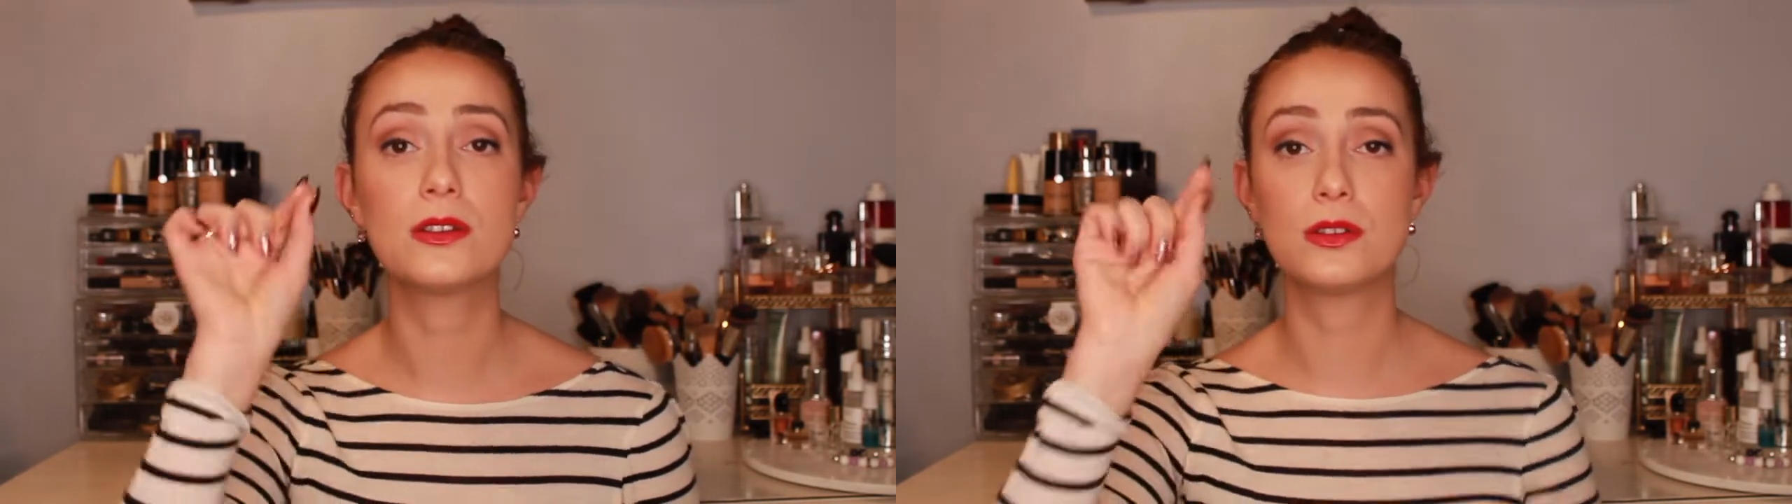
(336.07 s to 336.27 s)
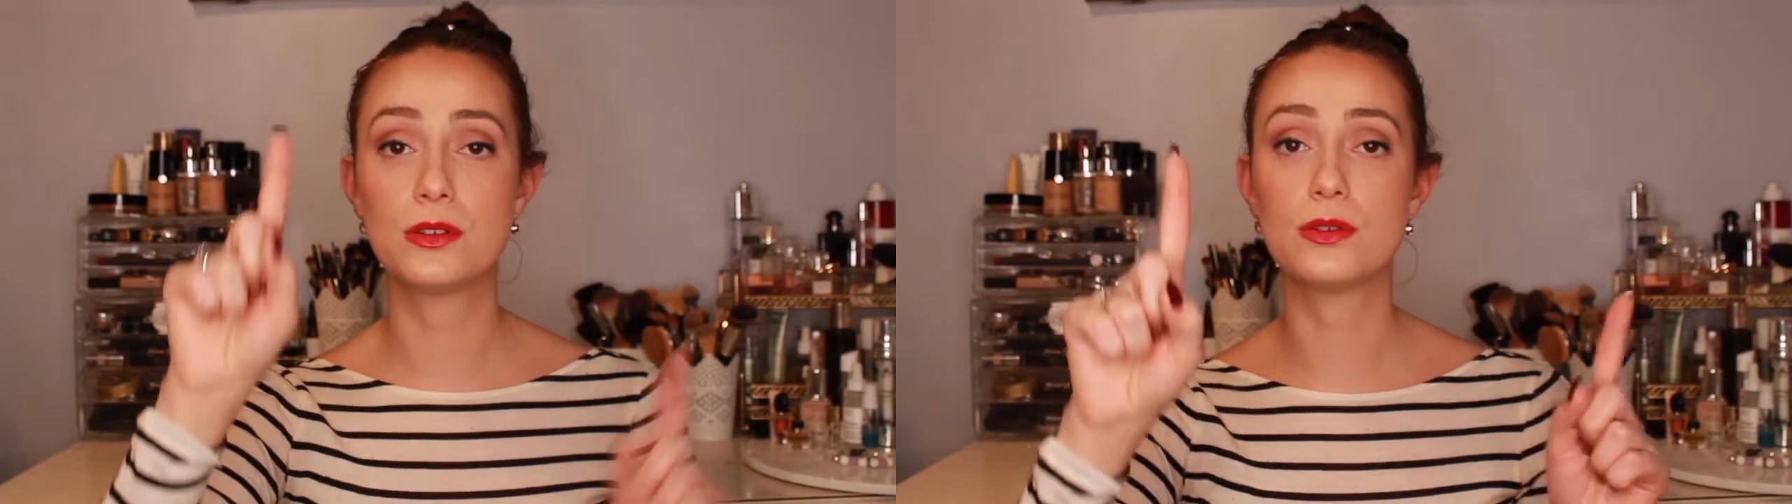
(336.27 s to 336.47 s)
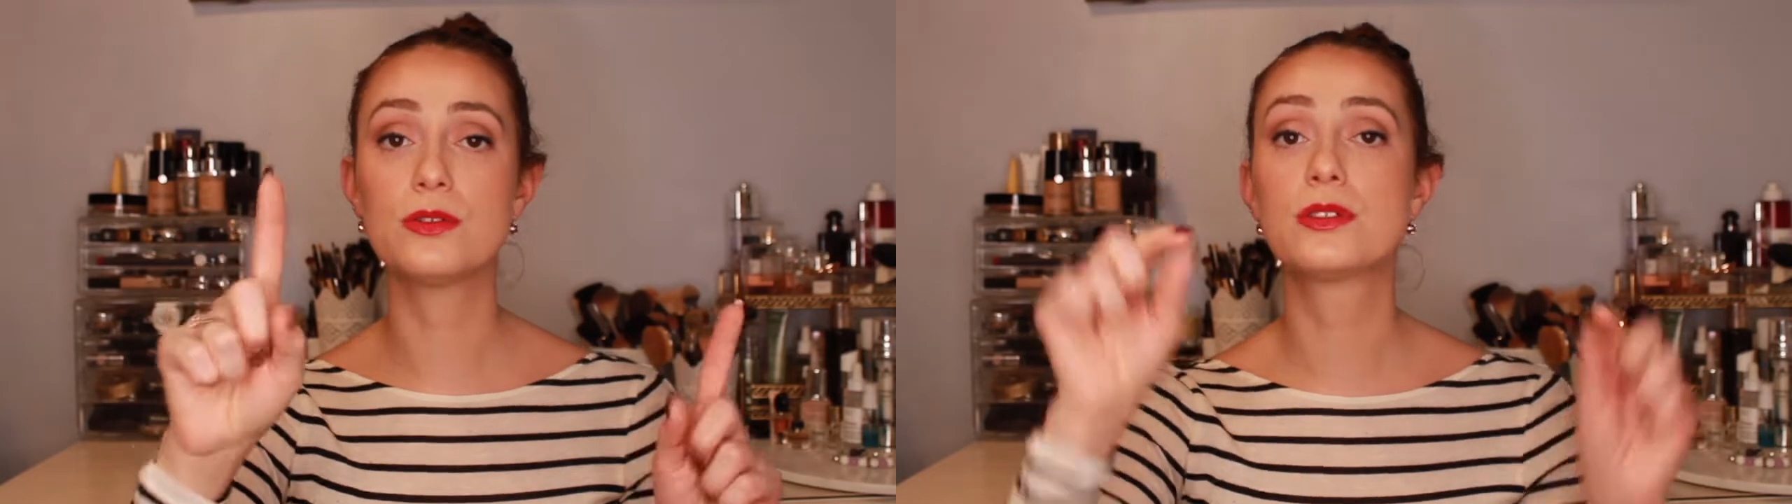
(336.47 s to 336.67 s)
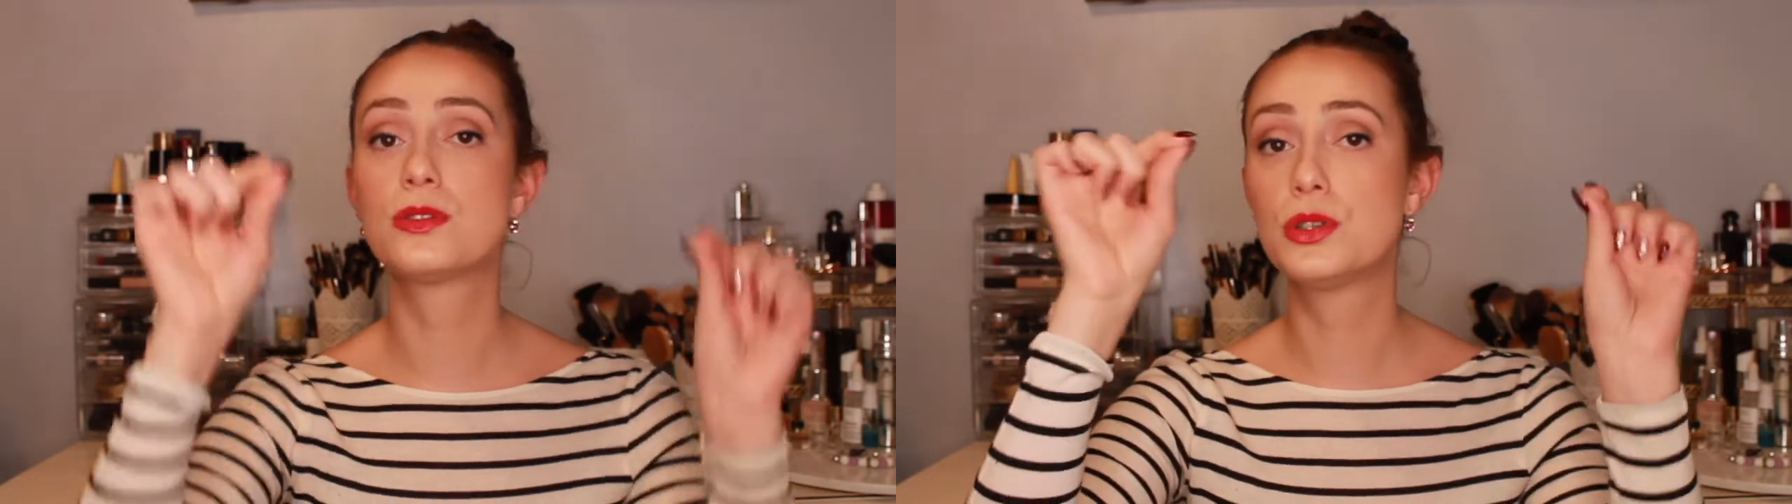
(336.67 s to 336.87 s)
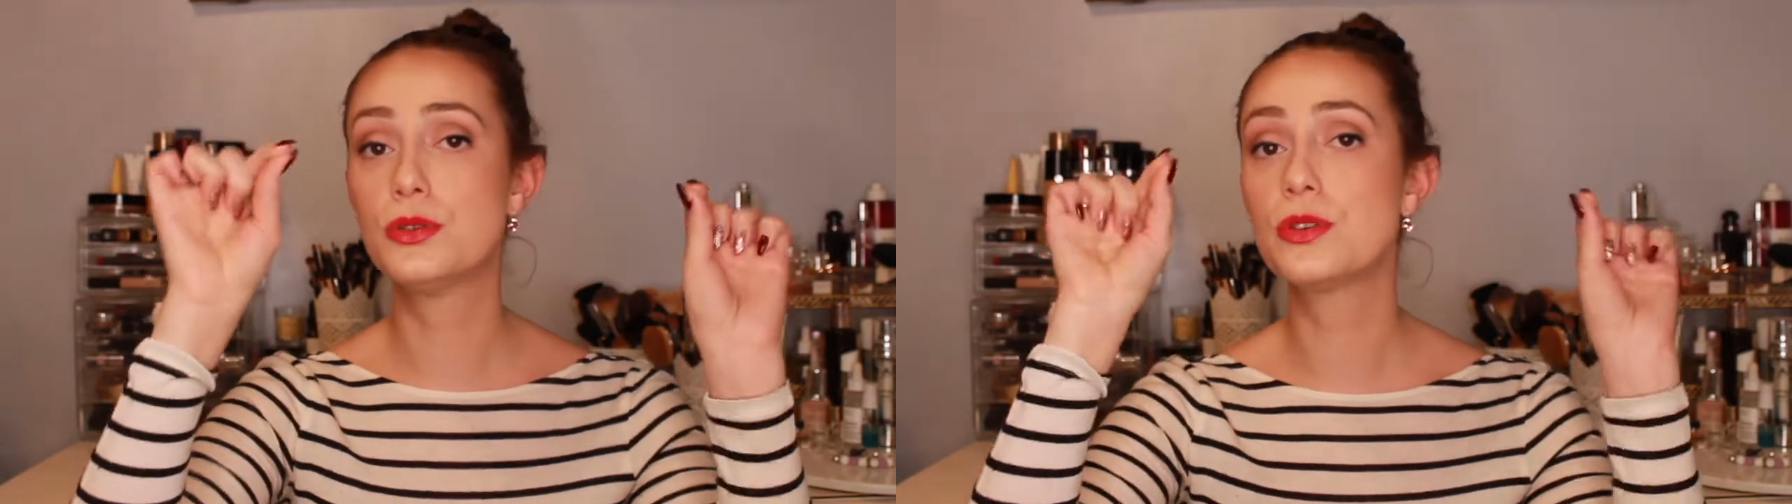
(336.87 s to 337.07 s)
use
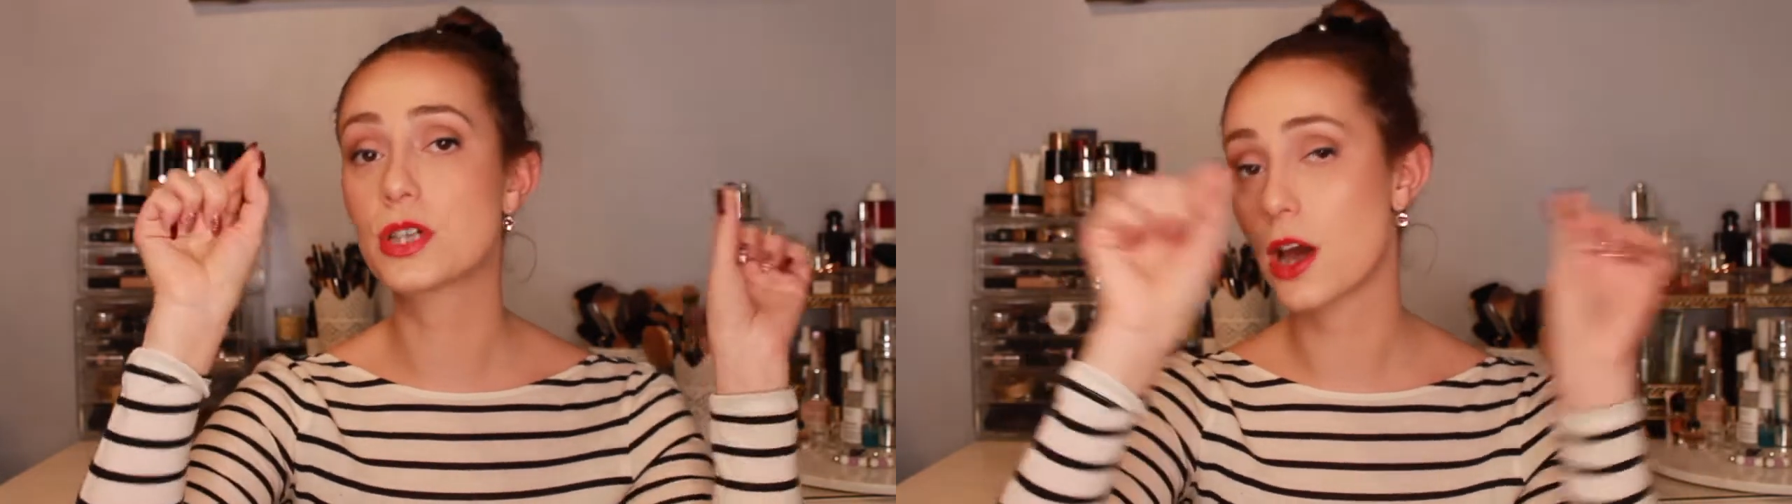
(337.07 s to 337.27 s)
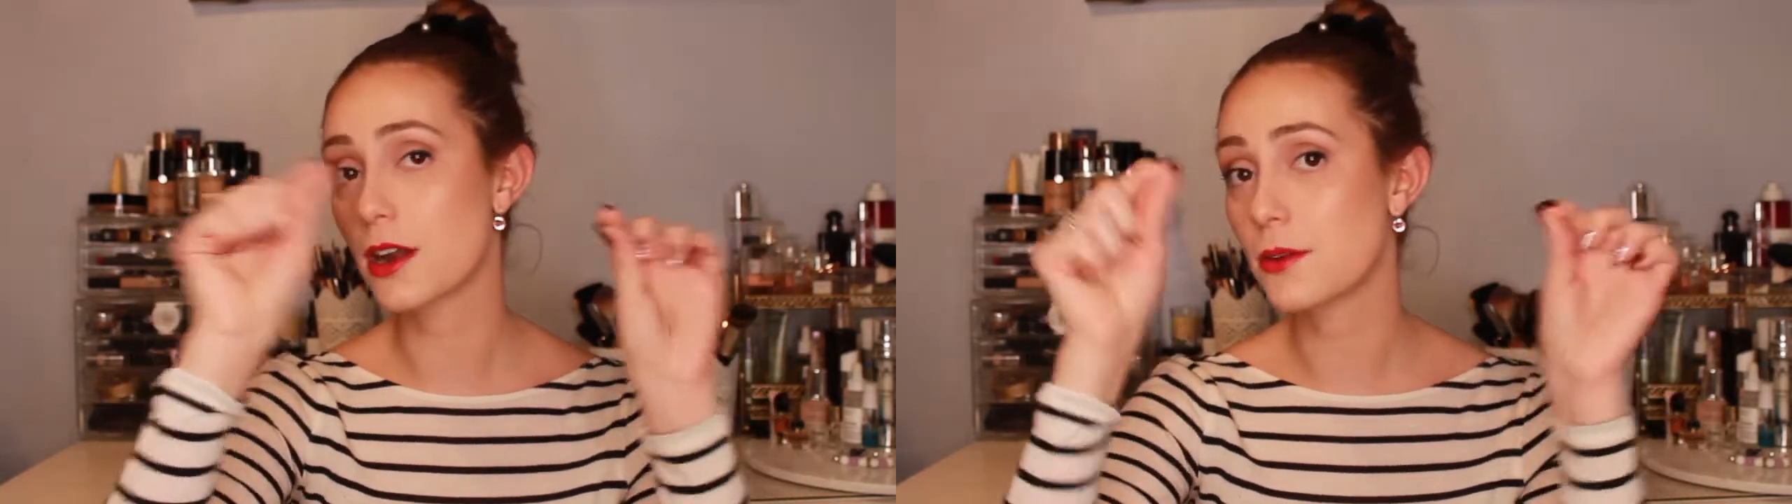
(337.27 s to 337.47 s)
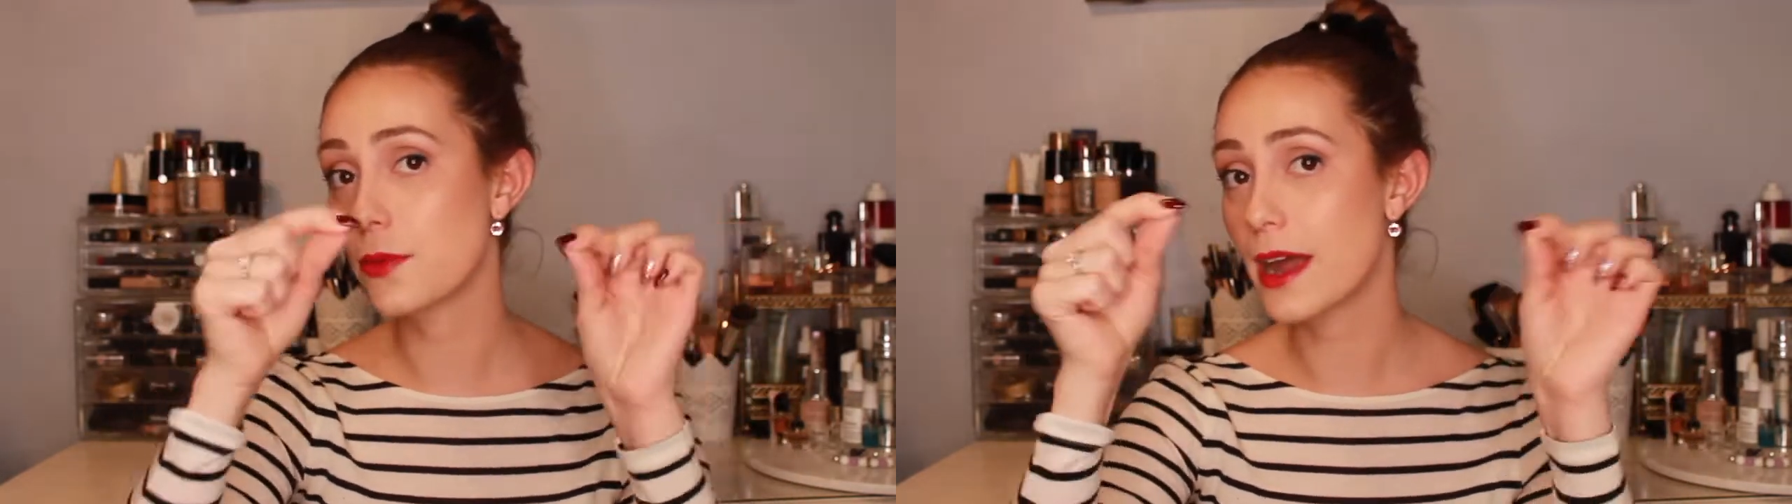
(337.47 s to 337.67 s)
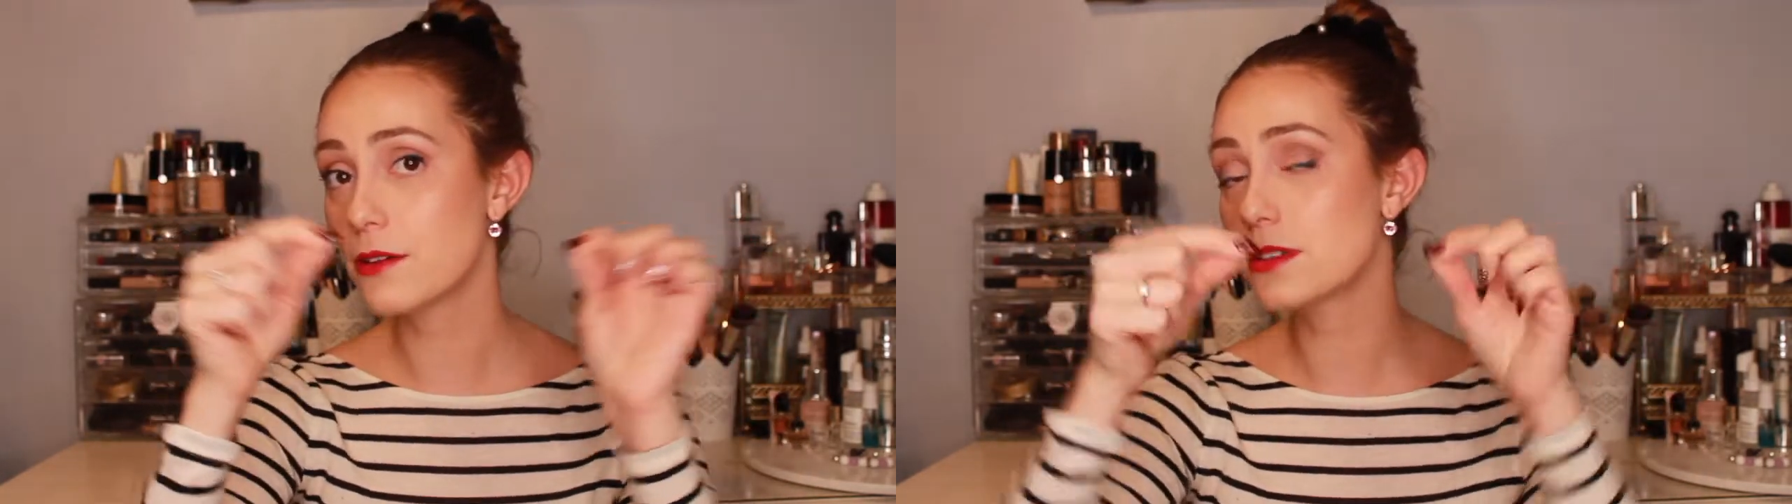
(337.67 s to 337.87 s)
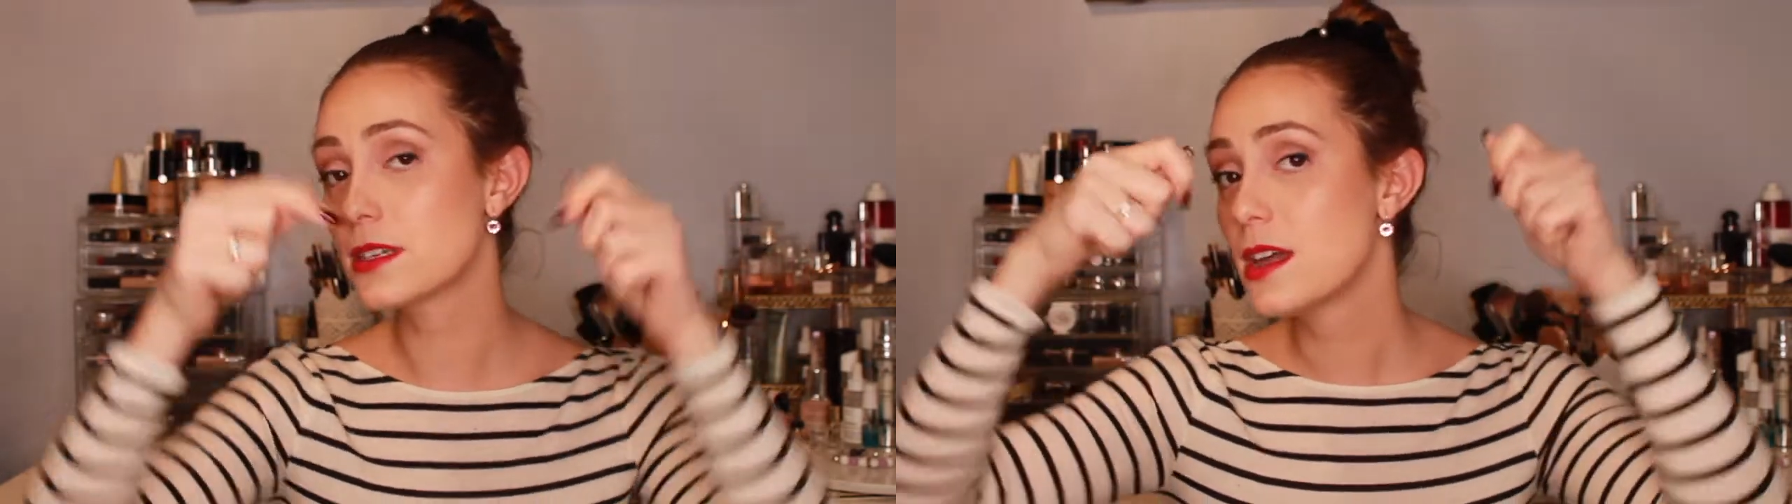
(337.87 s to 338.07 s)
two cutter
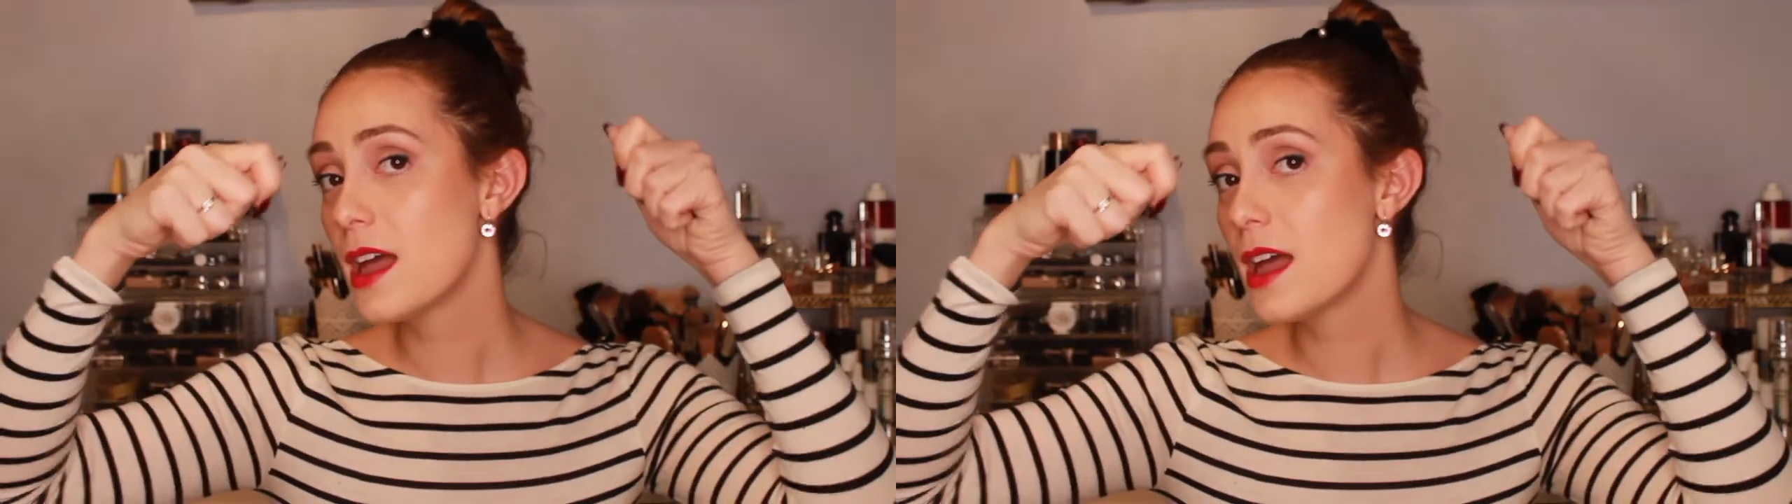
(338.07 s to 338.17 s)
rounds